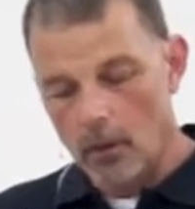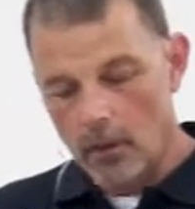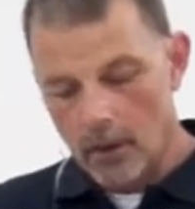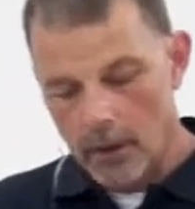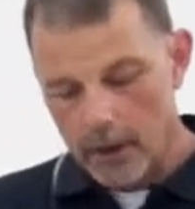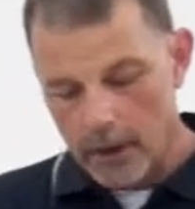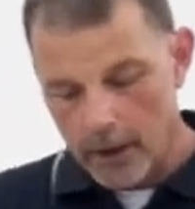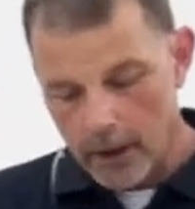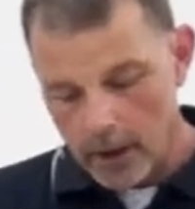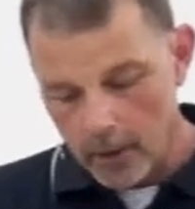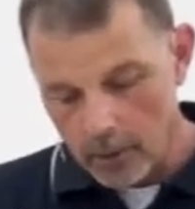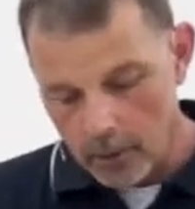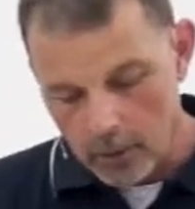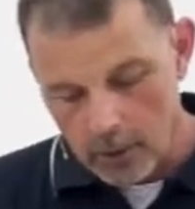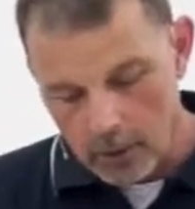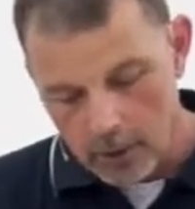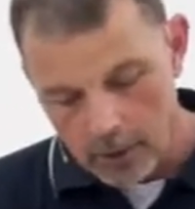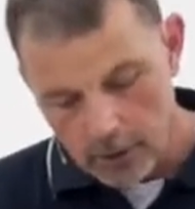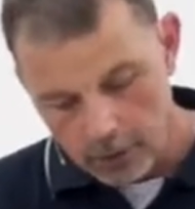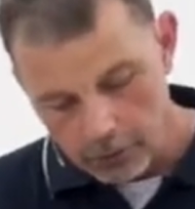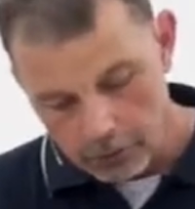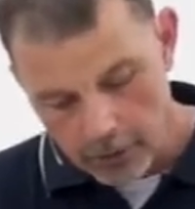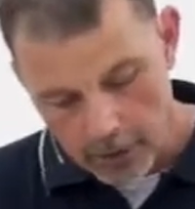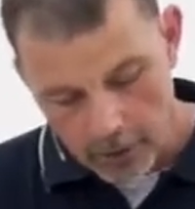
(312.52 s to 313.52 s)
the cable
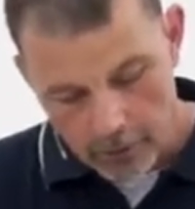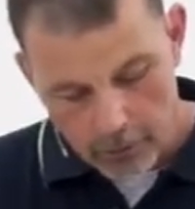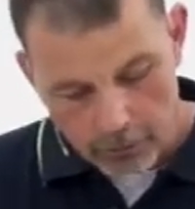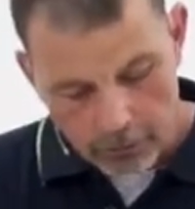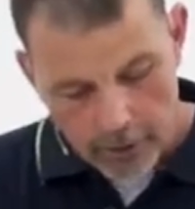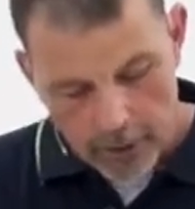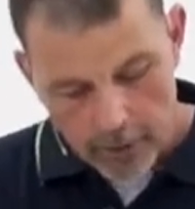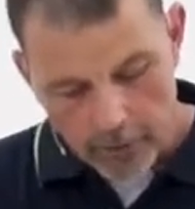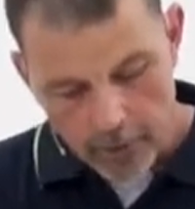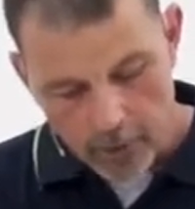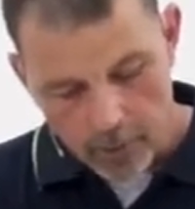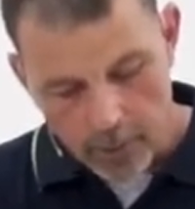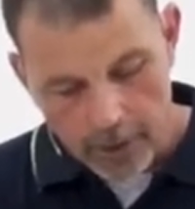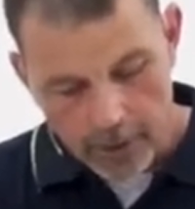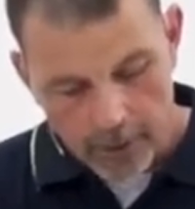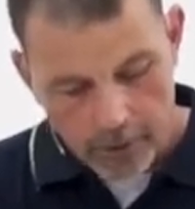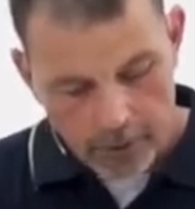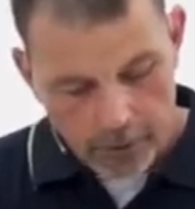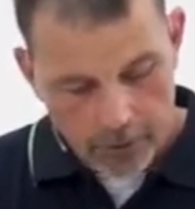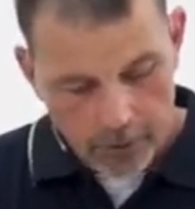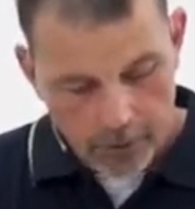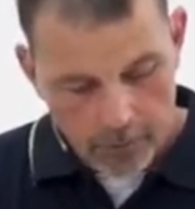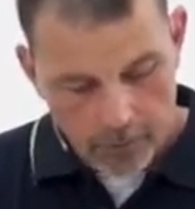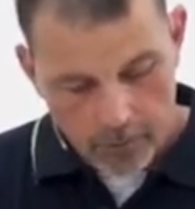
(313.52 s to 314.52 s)
is round around the
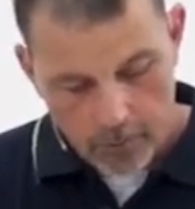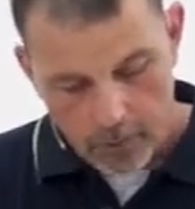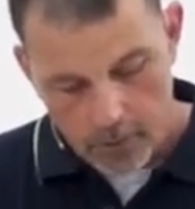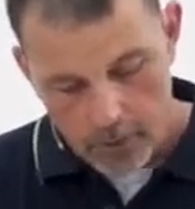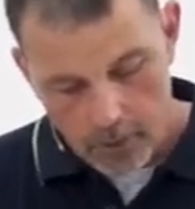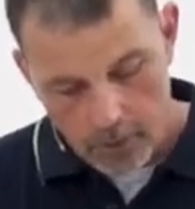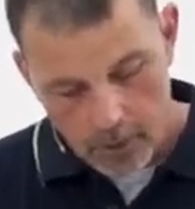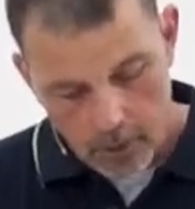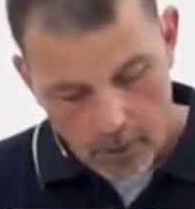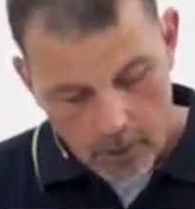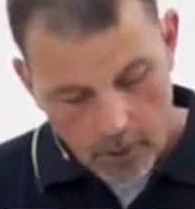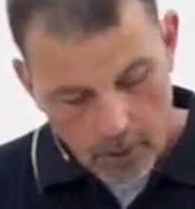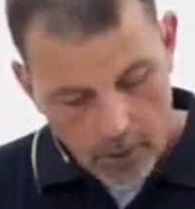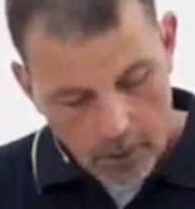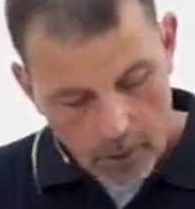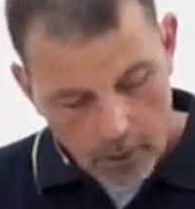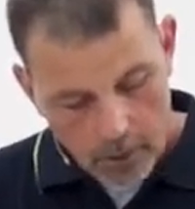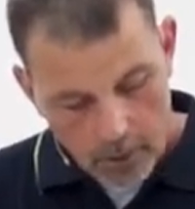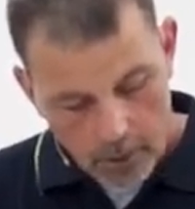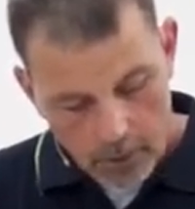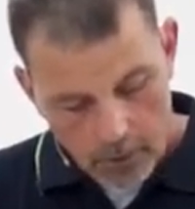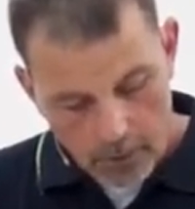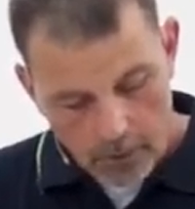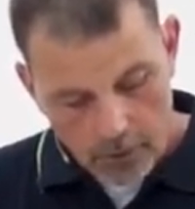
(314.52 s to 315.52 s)
base,
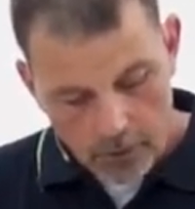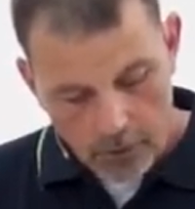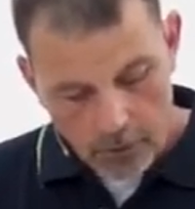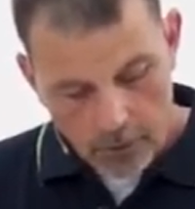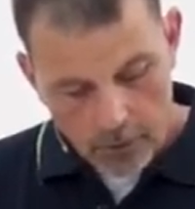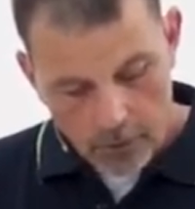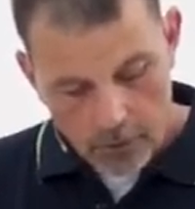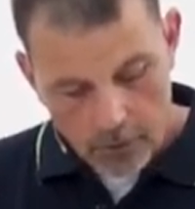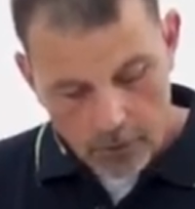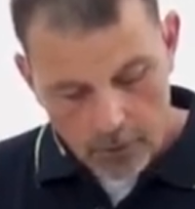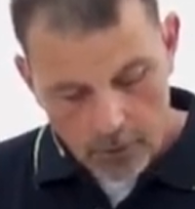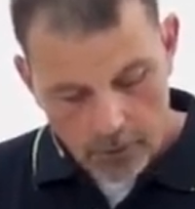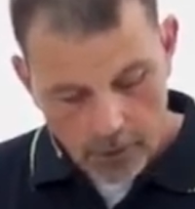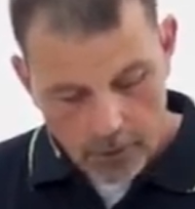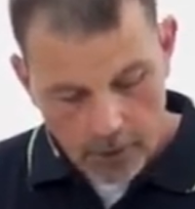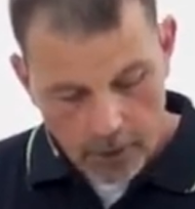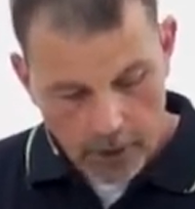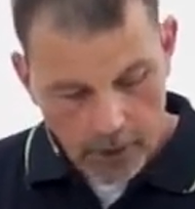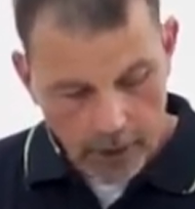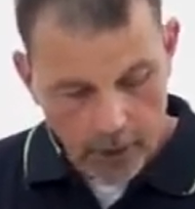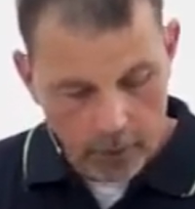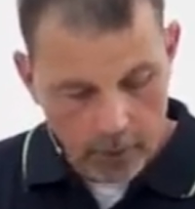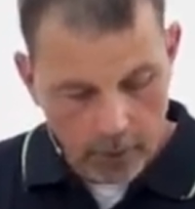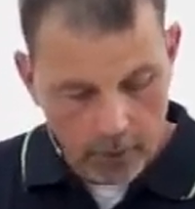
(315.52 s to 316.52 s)
and as soon as the
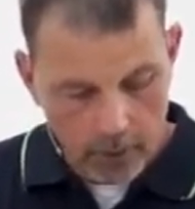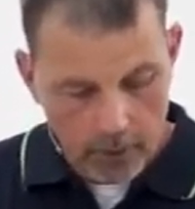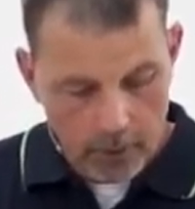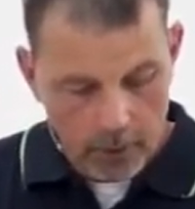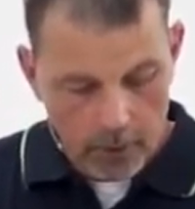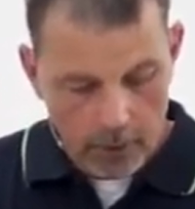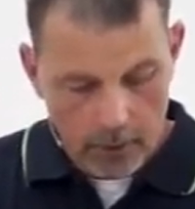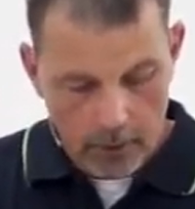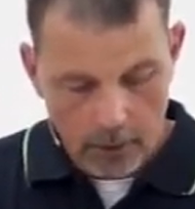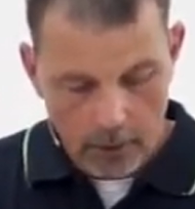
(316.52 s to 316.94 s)
cable